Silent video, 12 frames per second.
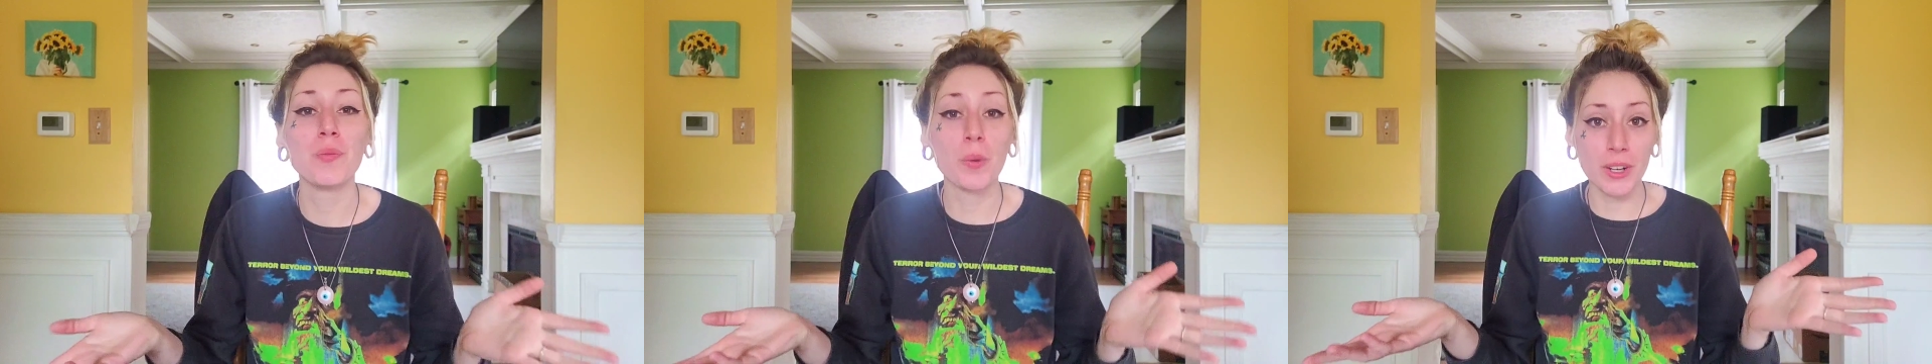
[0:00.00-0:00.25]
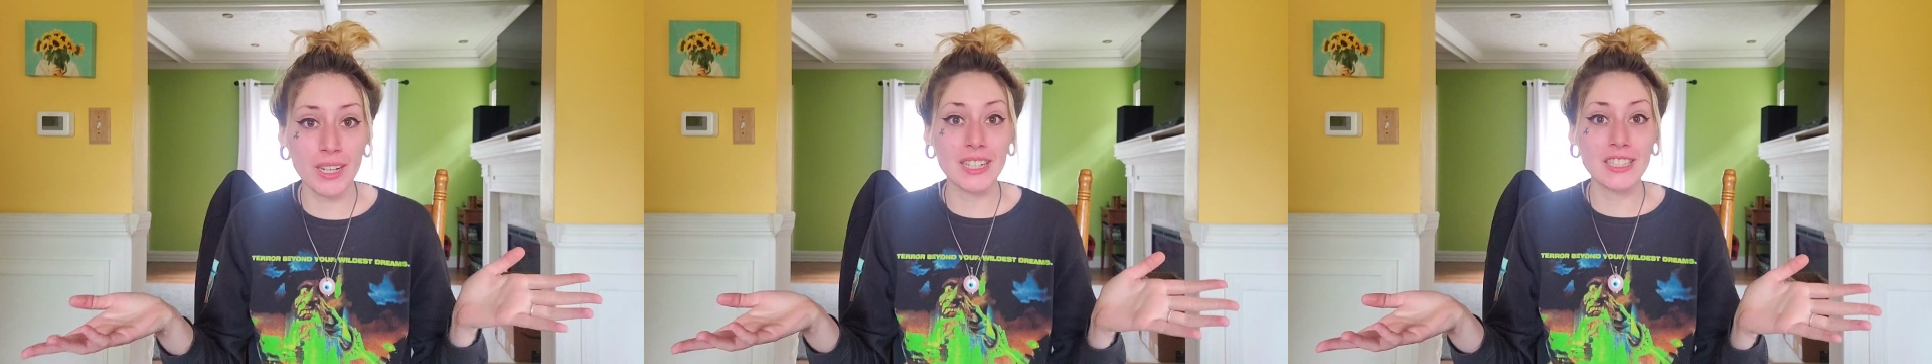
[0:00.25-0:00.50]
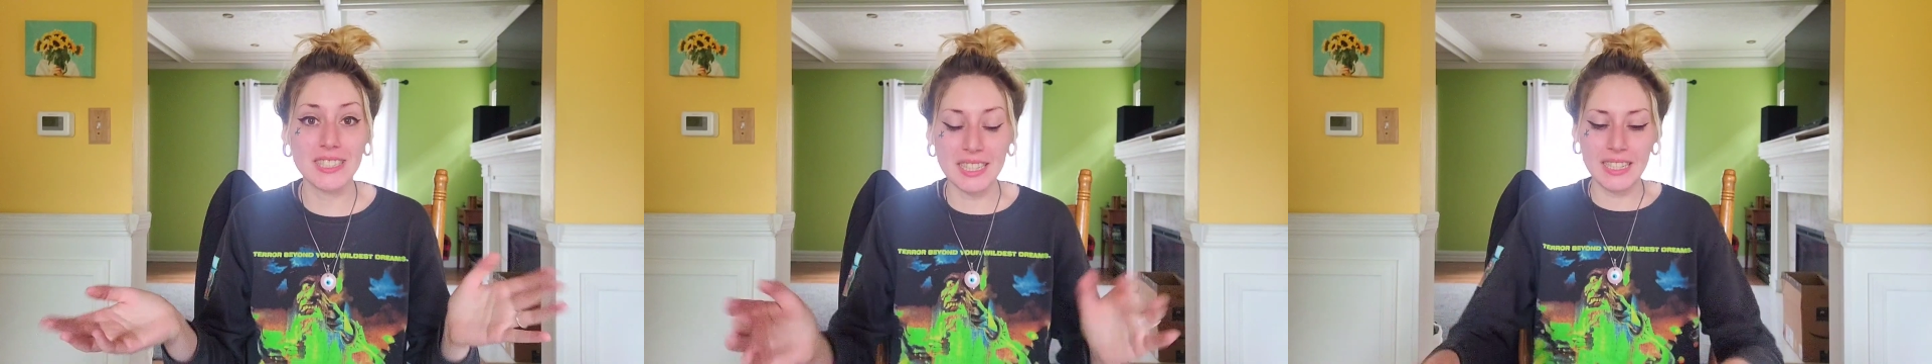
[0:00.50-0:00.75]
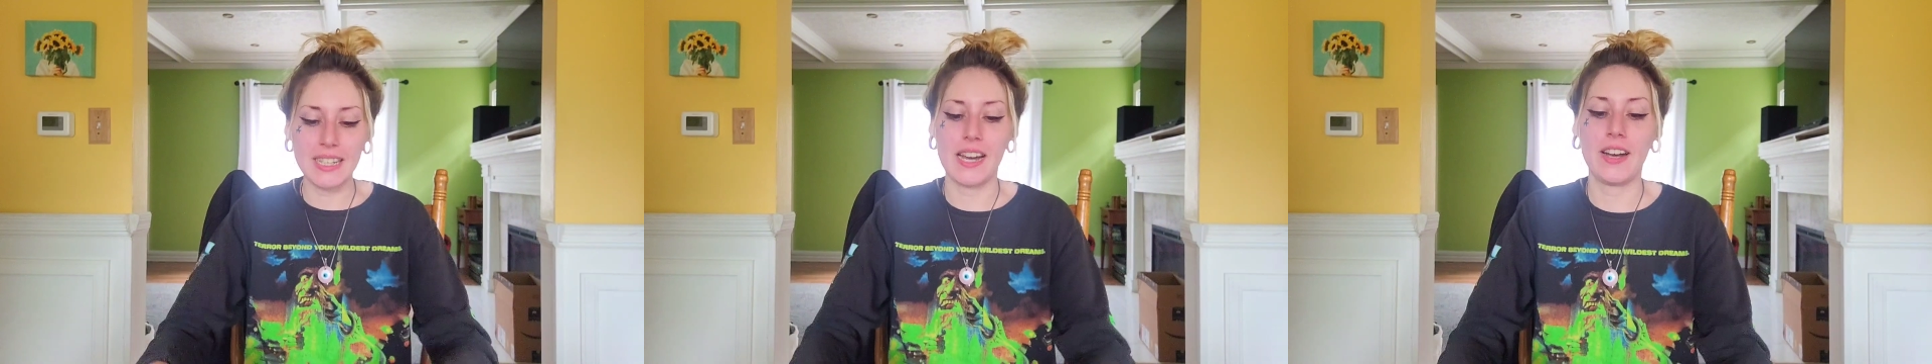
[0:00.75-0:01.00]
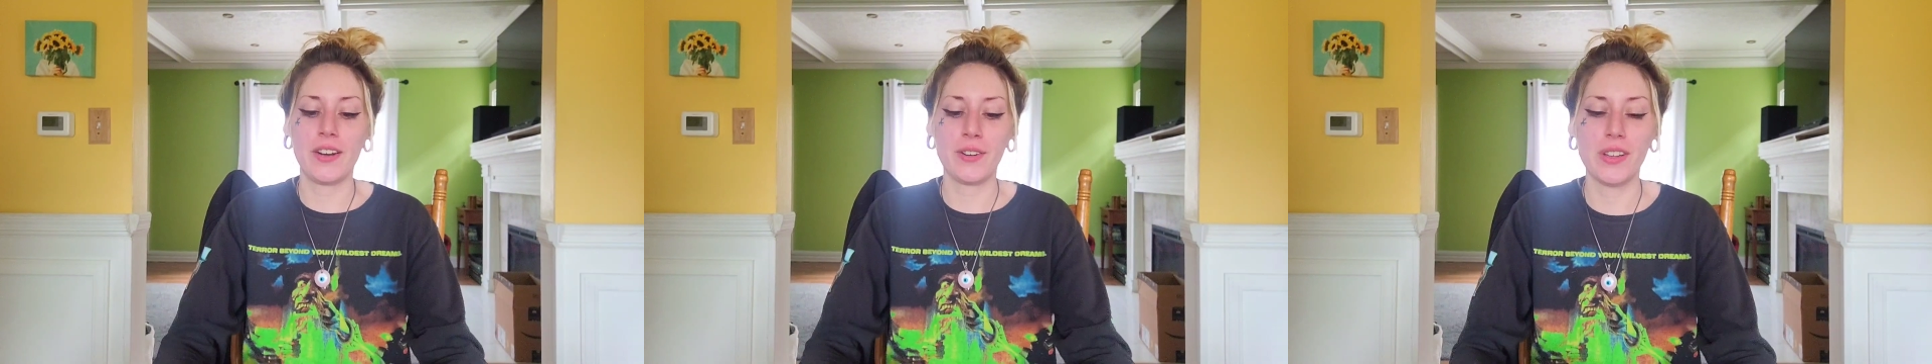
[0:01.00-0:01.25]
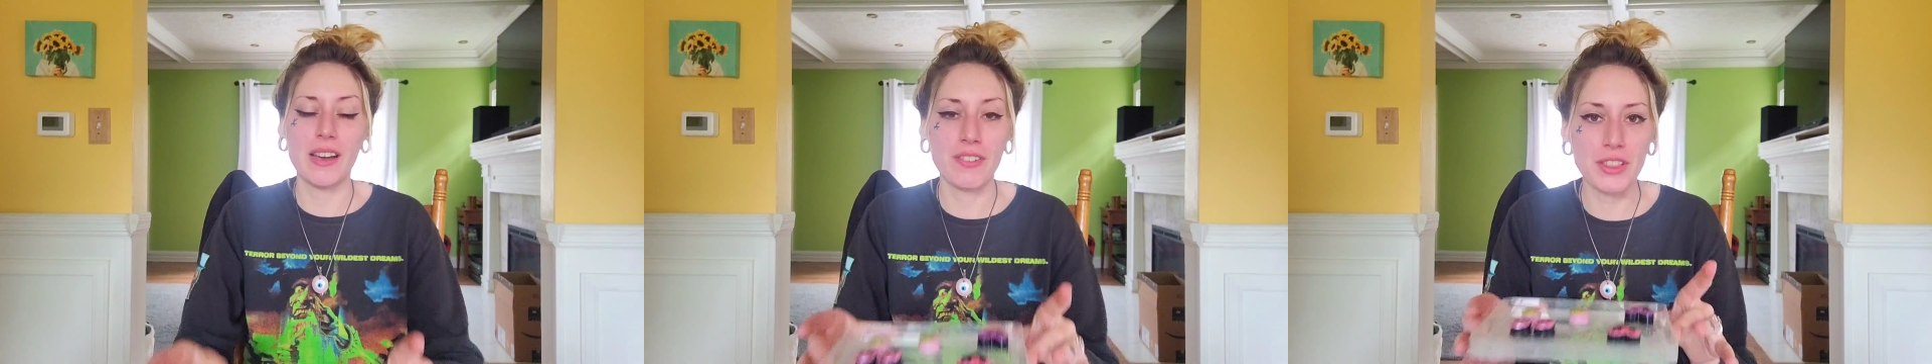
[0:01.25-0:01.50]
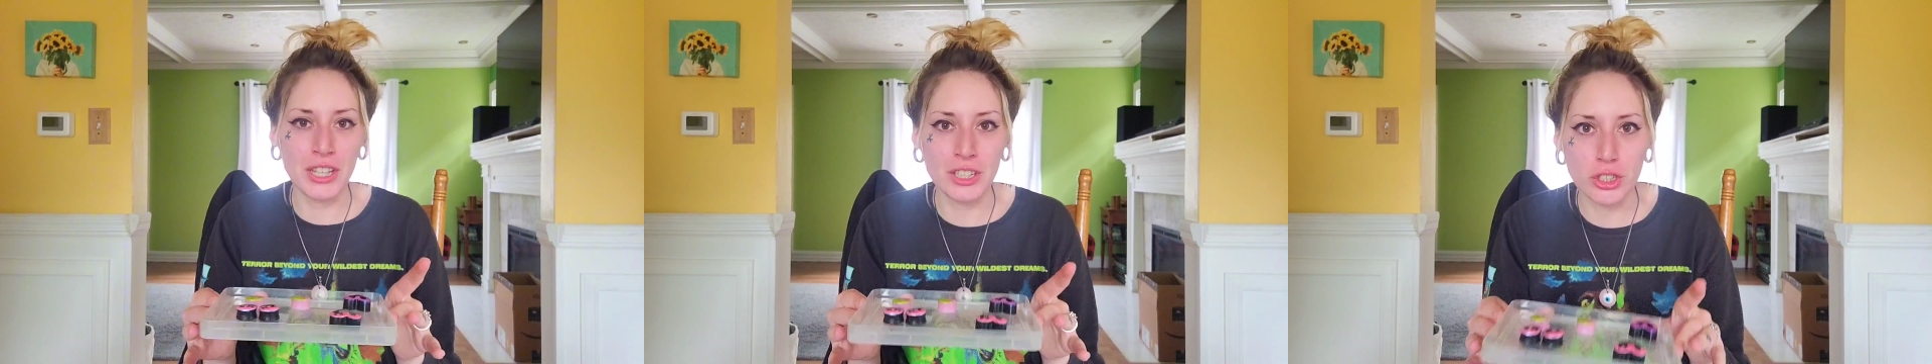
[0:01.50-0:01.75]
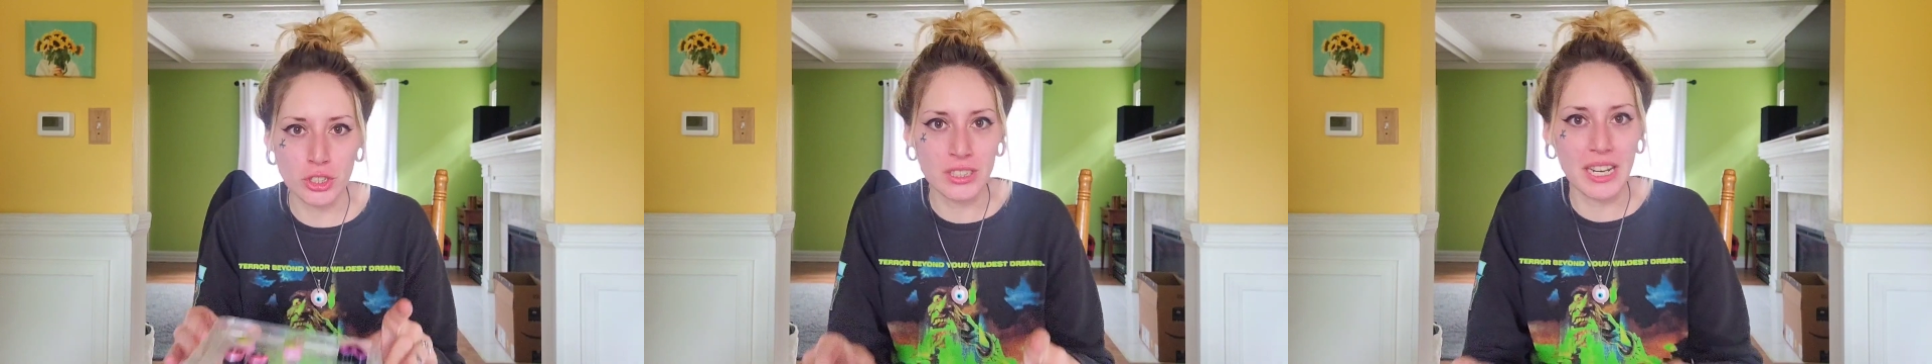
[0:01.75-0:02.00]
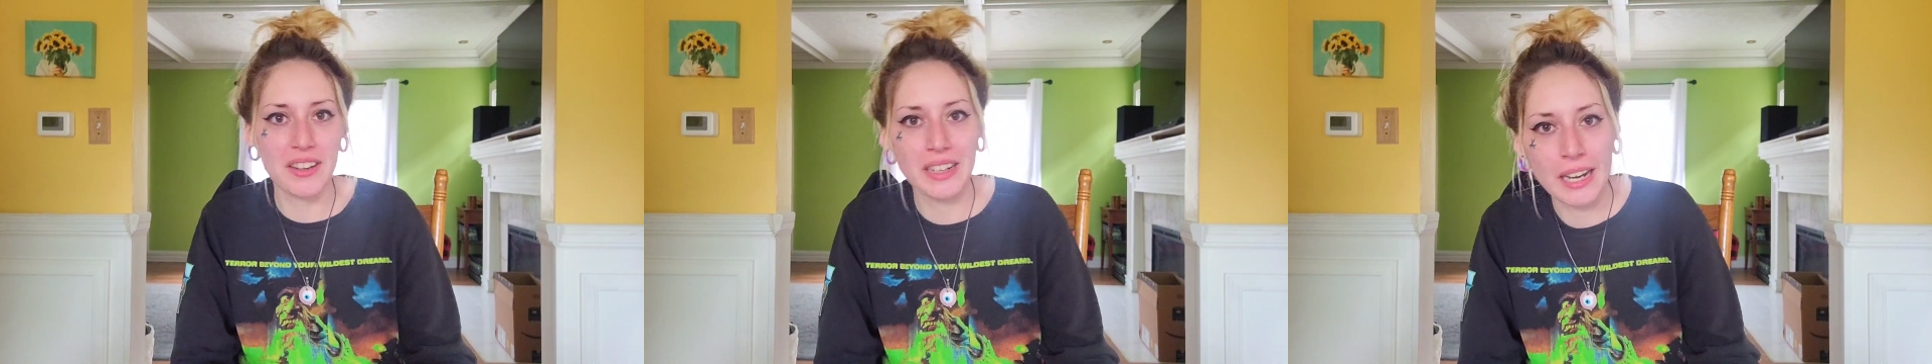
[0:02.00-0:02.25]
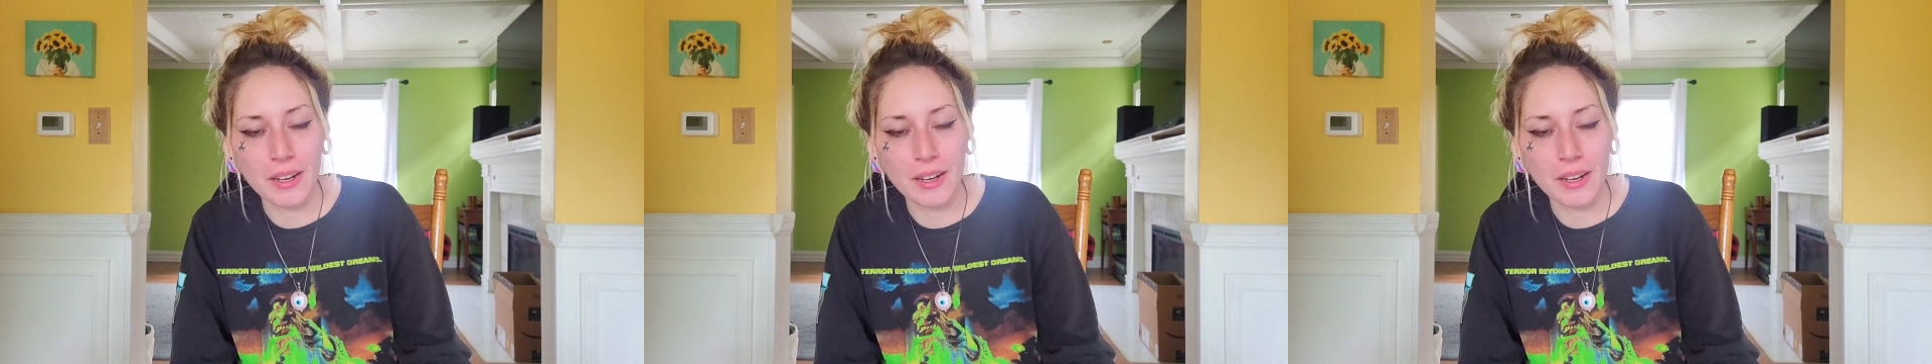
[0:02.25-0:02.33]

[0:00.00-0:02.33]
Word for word: we're gonna see how everything turned out now.